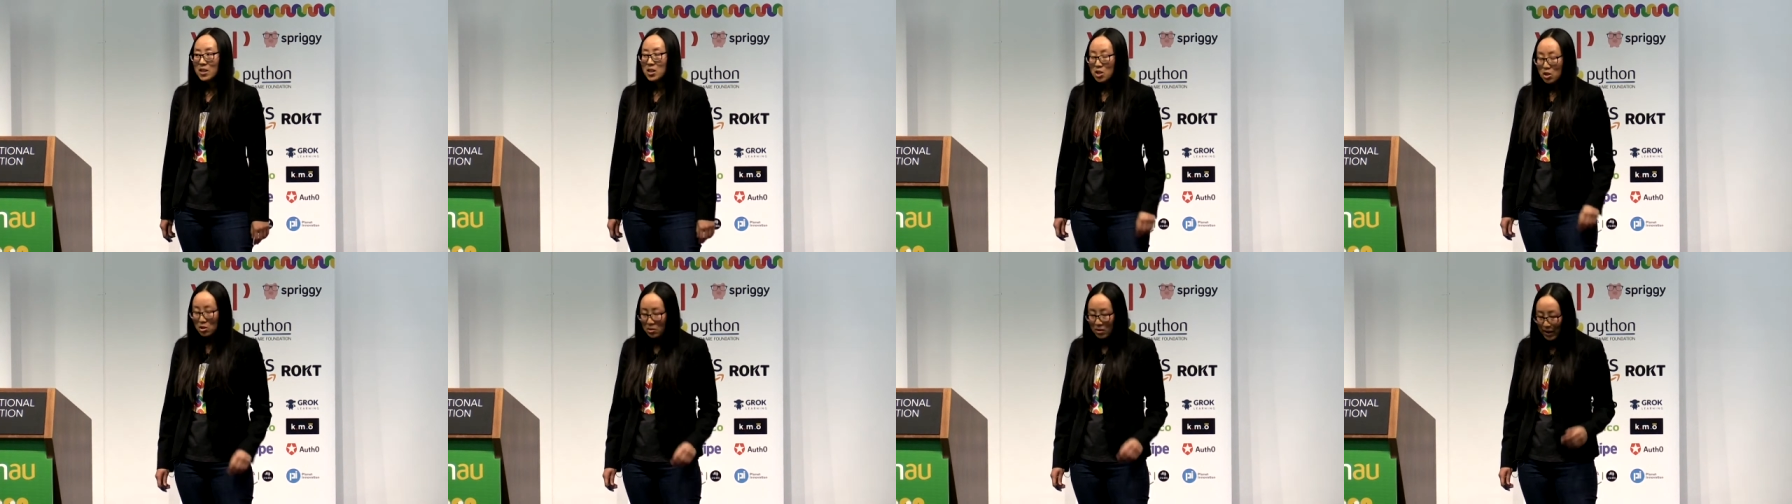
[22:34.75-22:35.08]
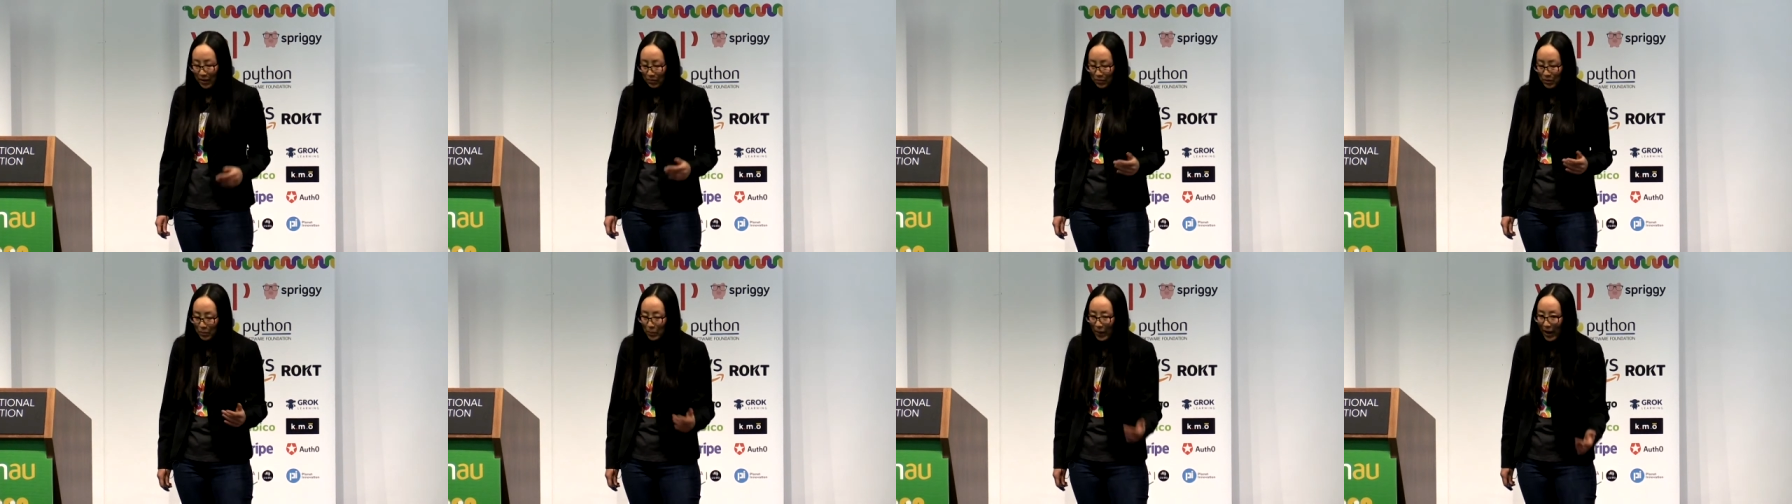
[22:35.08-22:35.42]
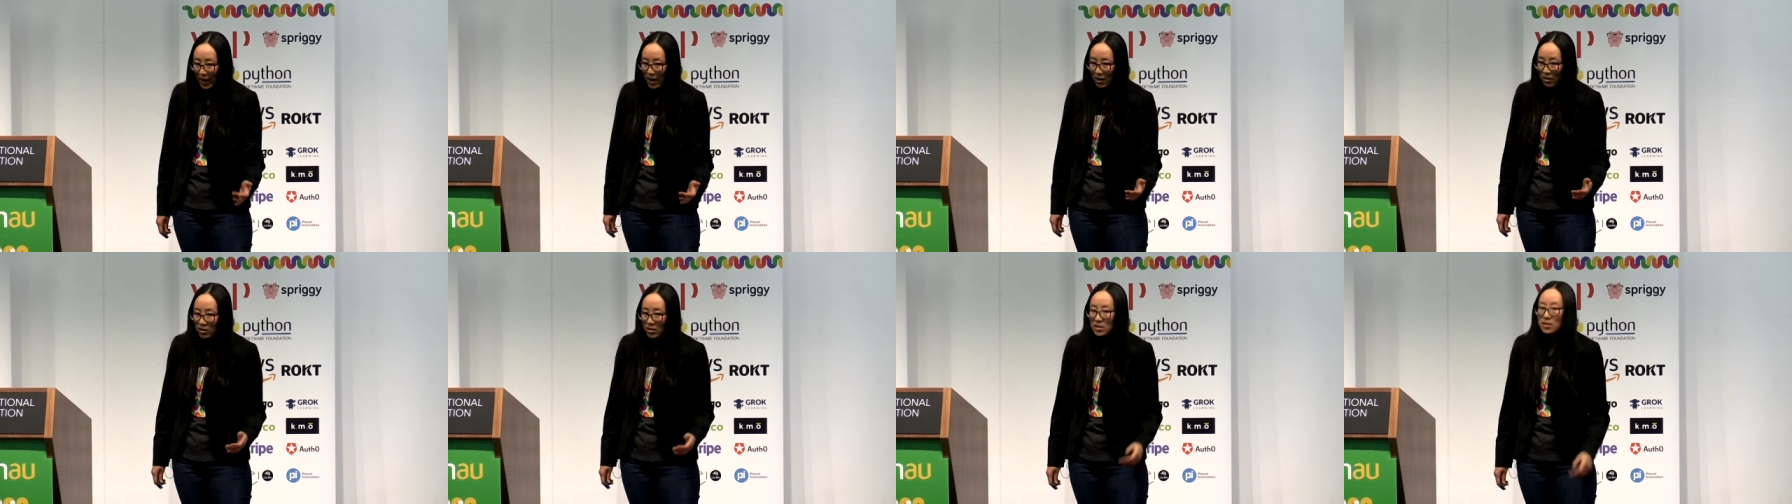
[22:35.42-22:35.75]
You have the
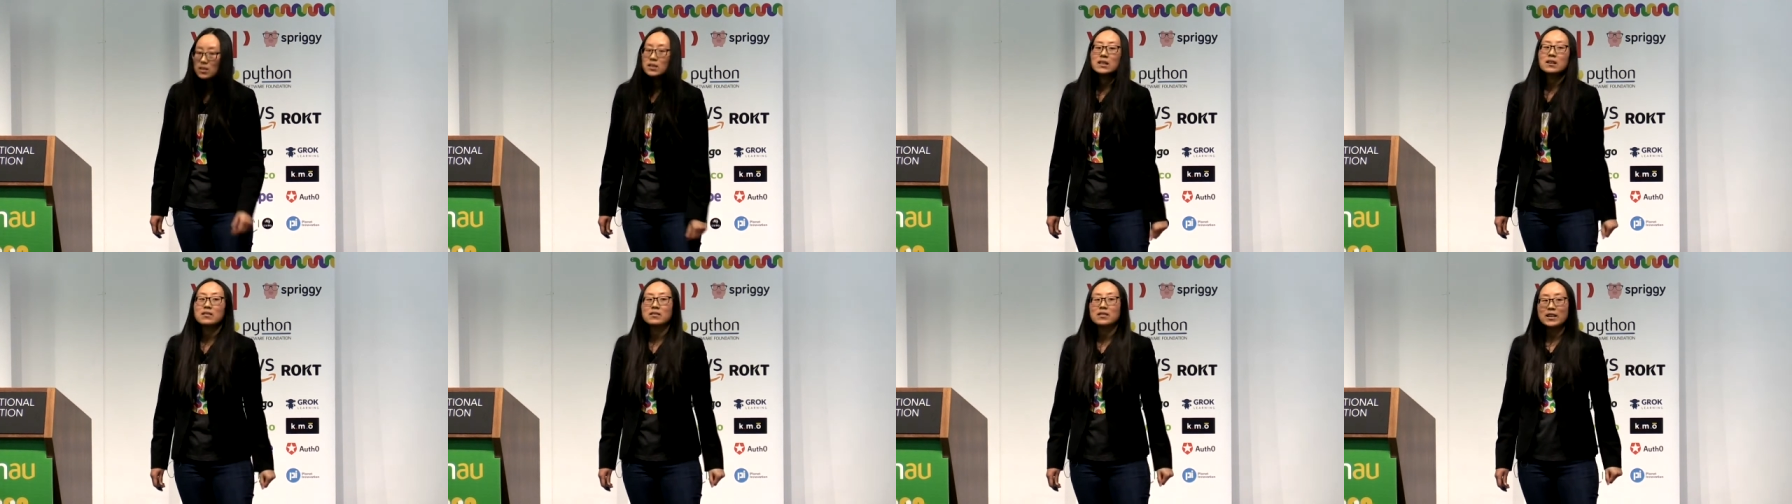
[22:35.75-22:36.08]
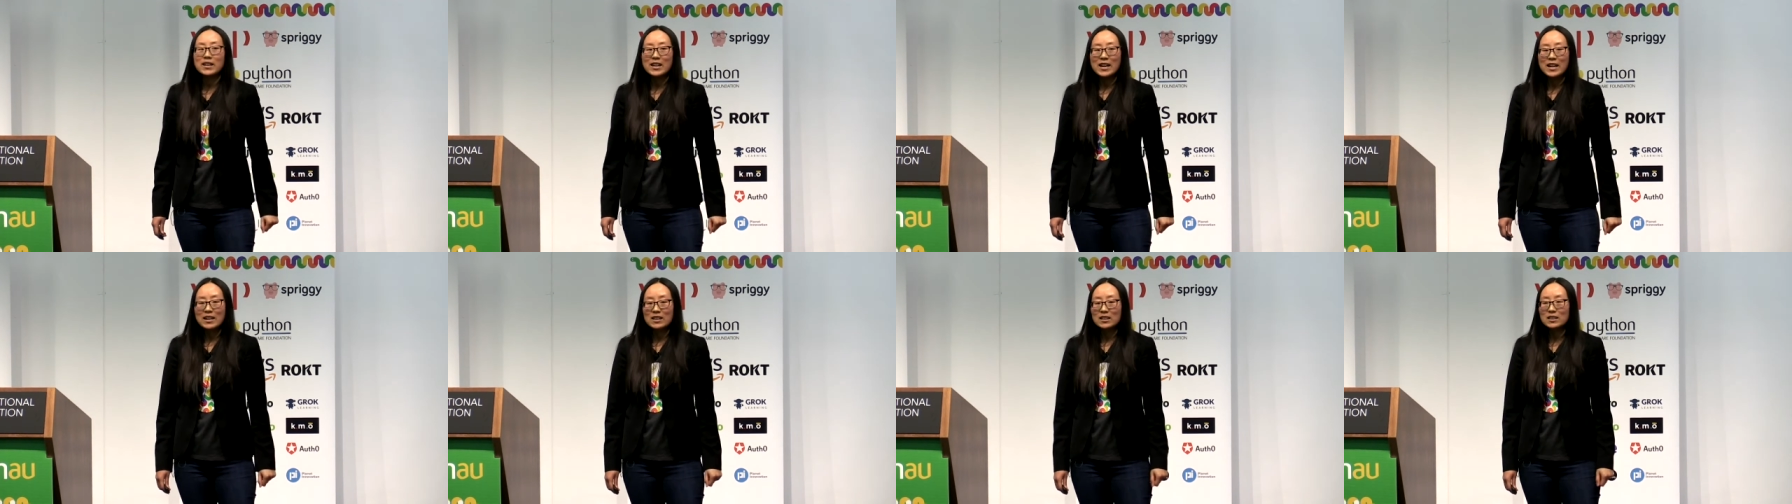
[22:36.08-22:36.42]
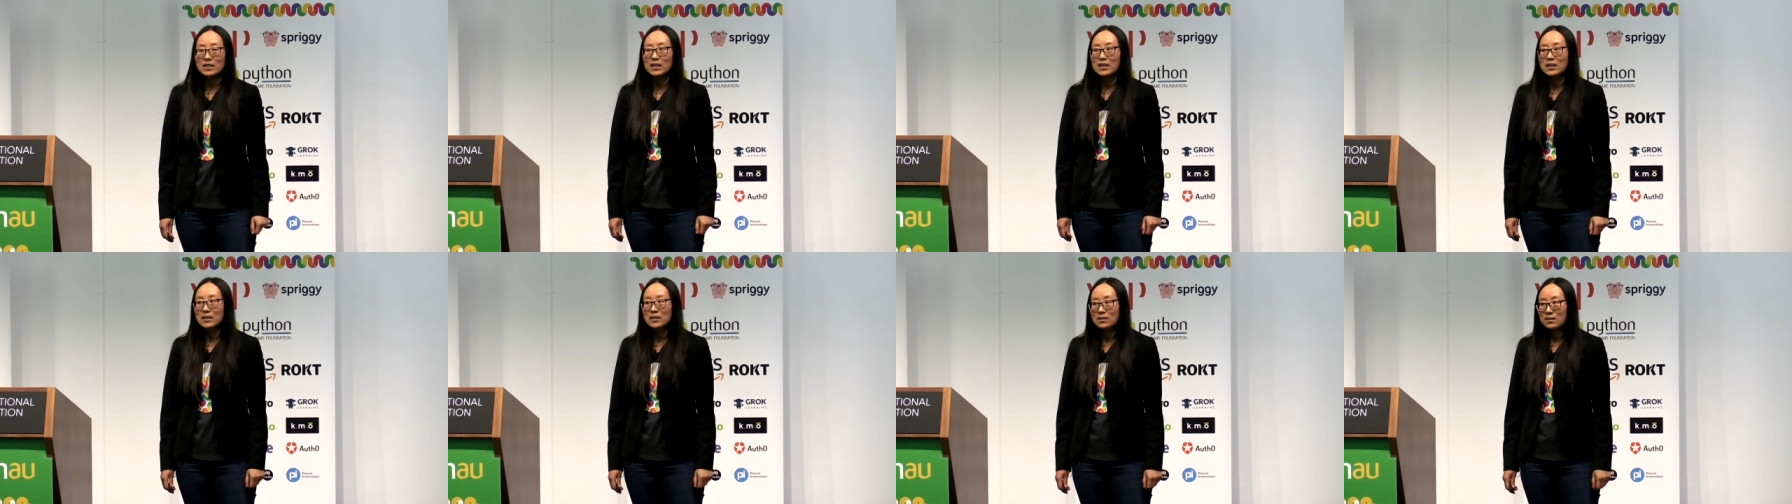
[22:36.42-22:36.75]
power to tell that
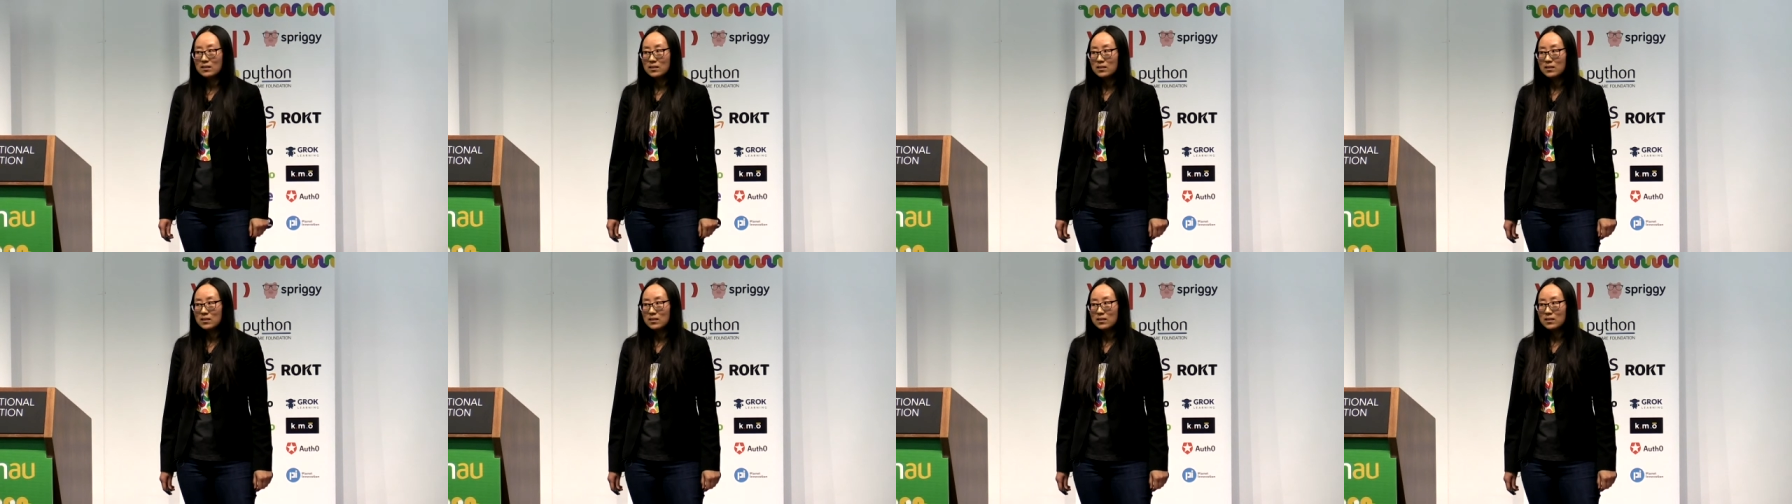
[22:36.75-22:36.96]
heckler